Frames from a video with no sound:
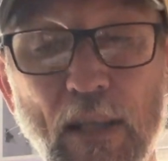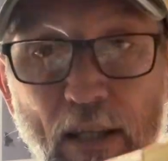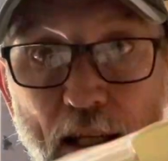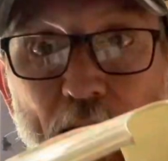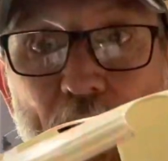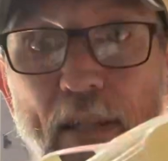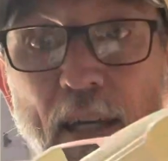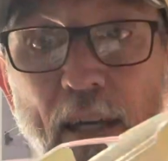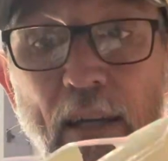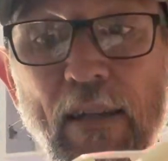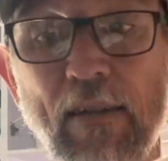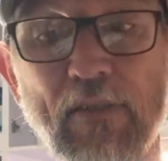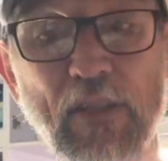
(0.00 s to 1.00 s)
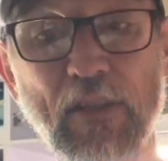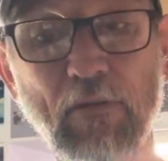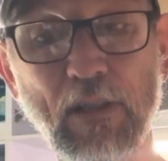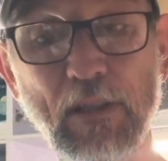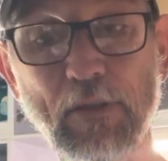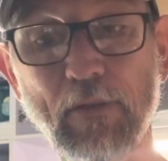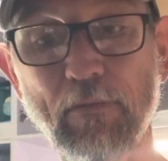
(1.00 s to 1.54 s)
This car here is actually
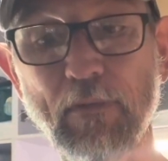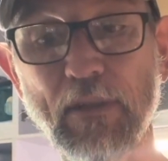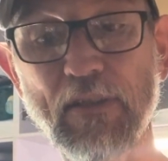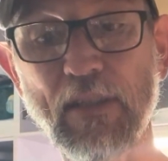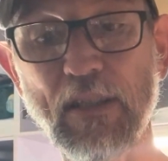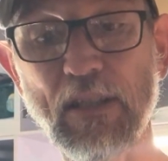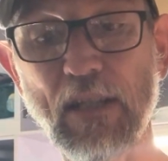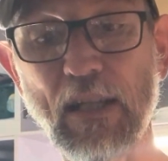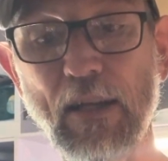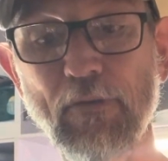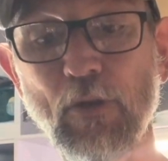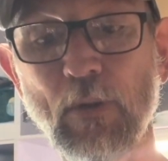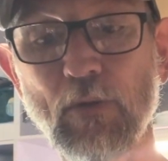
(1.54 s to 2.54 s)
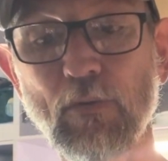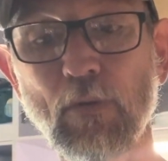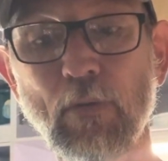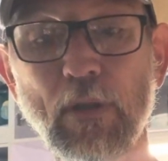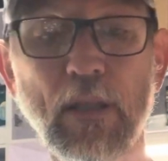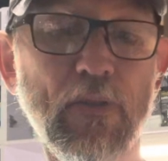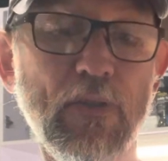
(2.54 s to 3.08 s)
really good. It doesn't actually have too much wrong
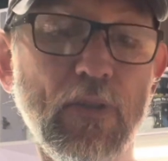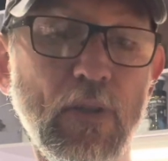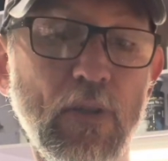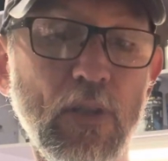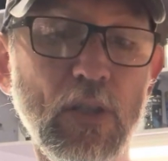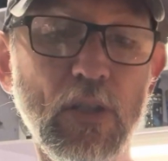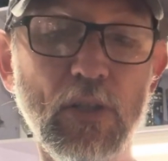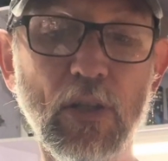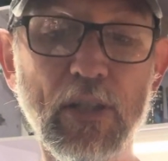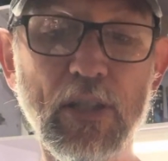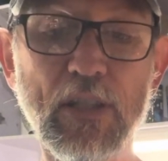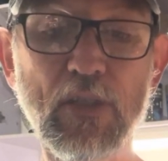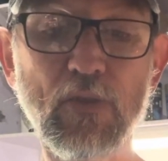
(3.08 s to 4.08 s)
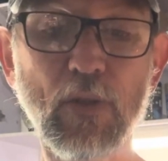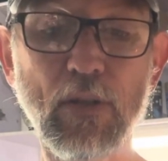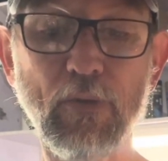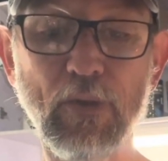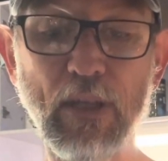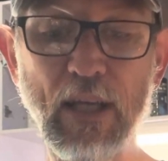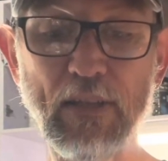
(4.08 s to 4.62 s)
with it, so you're just looking
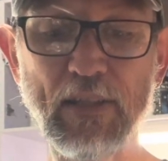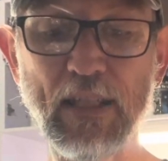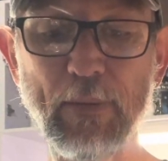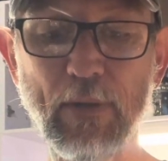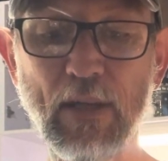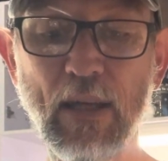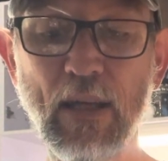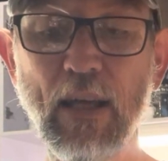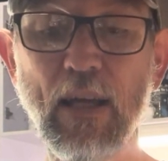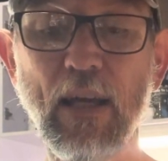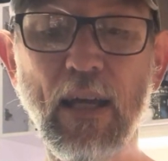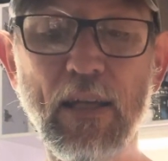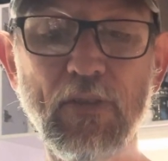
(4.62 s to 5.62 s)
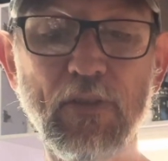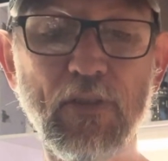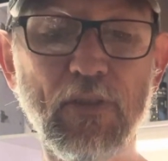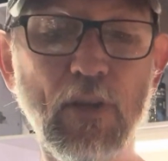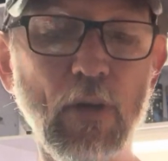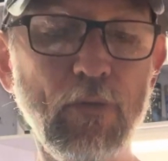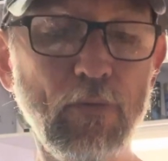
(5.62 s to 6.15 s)
for that to keep it, and
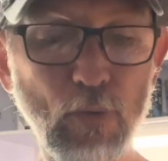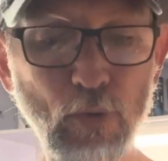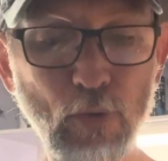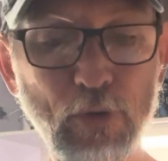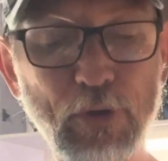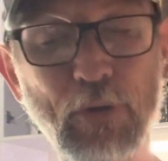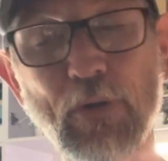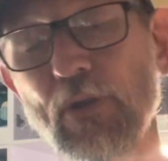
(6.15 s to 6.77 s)
going through all the nooks